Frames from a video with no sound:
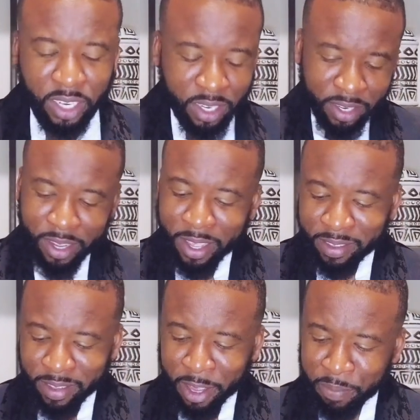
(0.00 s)
Is
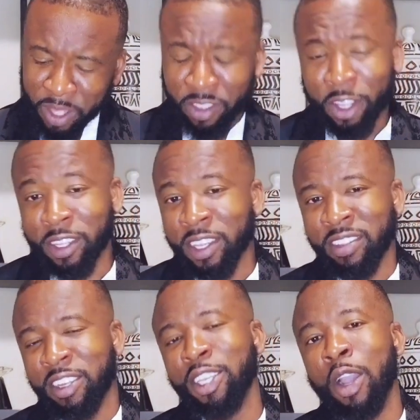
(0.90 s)
um, there's a there's a
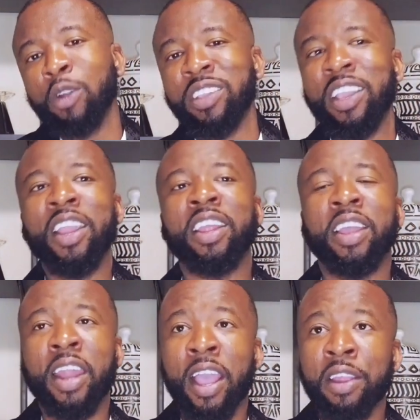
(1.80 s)
note here that
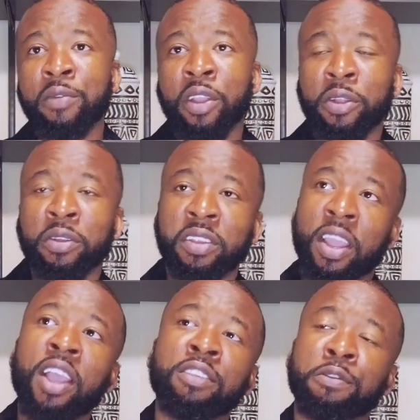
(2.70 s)
I recognize
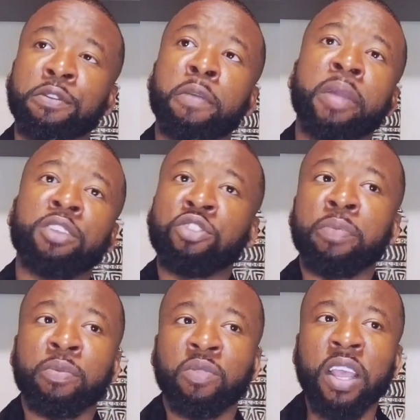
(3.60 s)
from my trip from
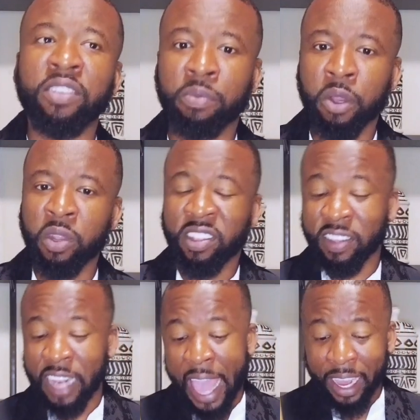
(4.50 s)
Zanzibar, which is Ylang
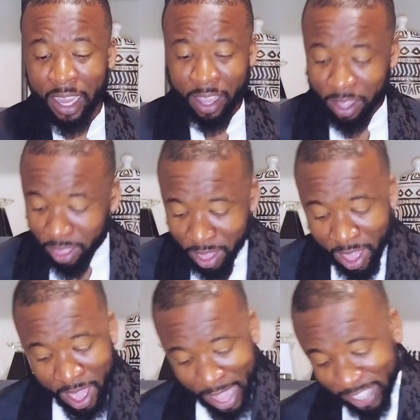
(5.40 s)
Ylang. I
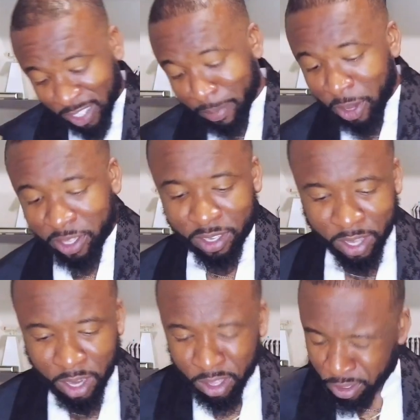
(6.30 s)
smelled it and it
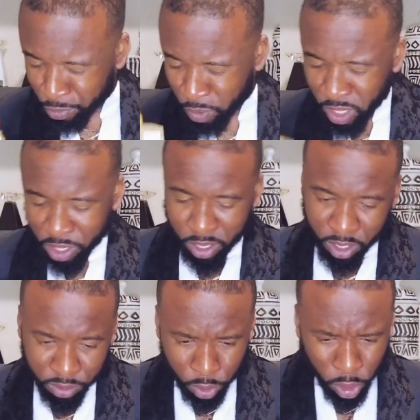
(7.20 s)
is really good. It's
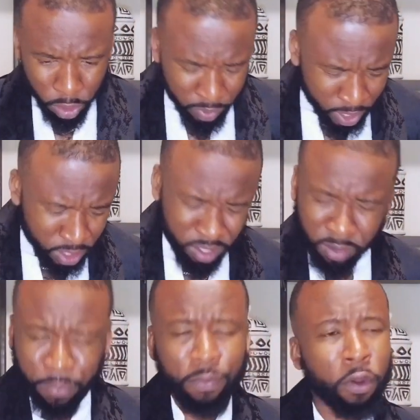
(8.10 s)
orange. It's a
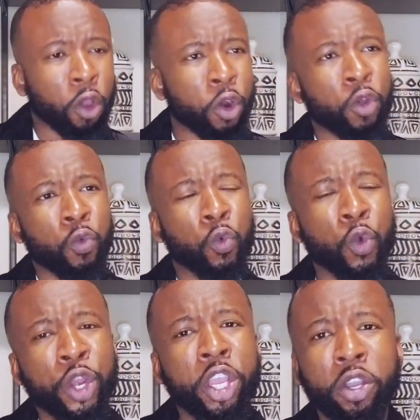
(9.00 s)
floral woody
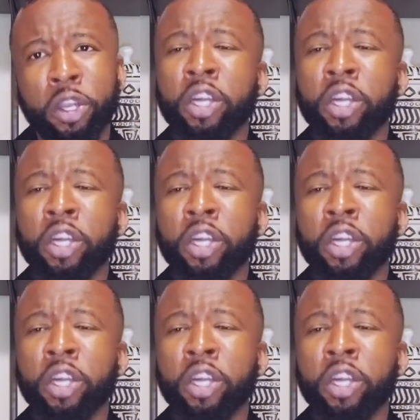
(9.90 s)
cologne.